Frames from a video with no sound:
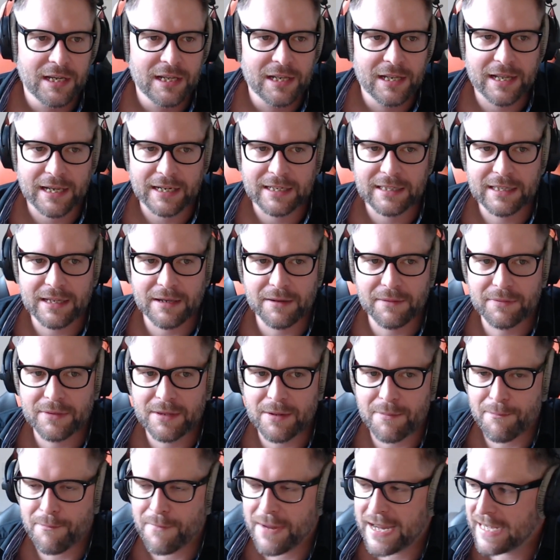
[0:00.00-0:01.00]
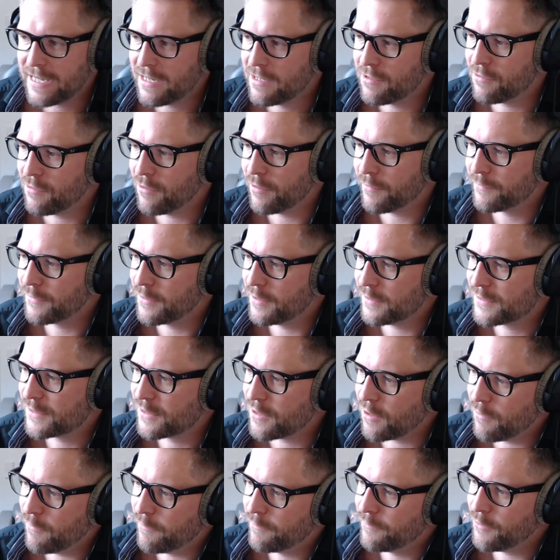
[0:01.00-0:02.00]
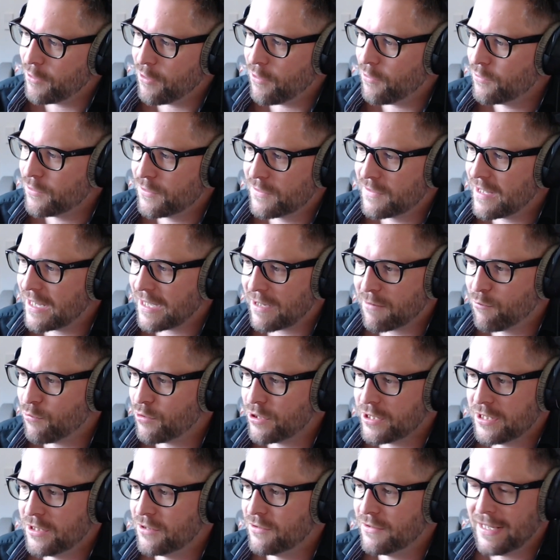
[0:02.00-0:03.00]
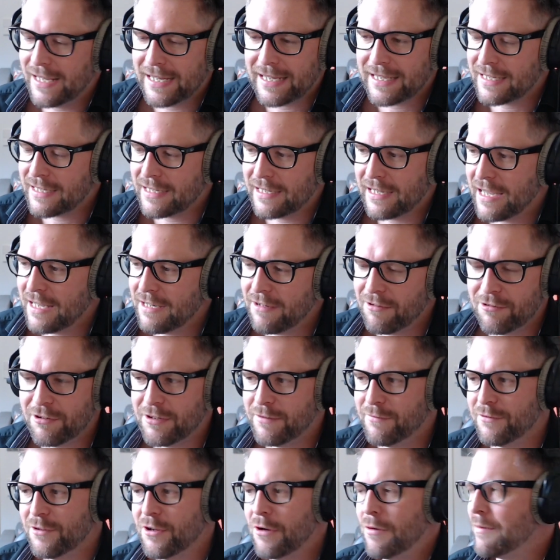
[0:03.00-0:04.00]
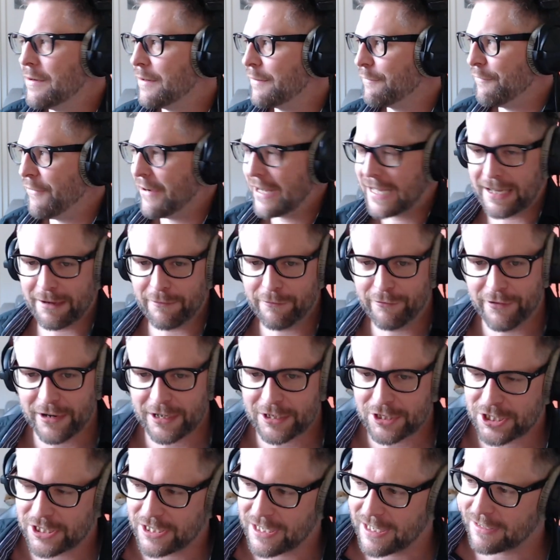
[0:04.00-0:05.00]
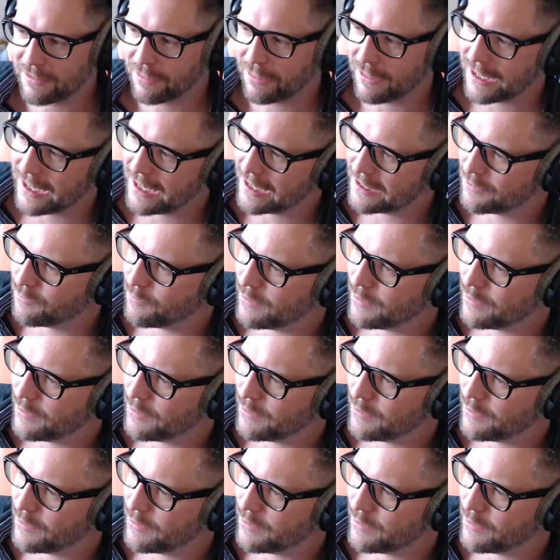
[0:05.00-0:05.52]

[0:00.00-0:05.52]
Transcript: like the maker of the stove knows like what you like. I don't even know what fucking function that thing has,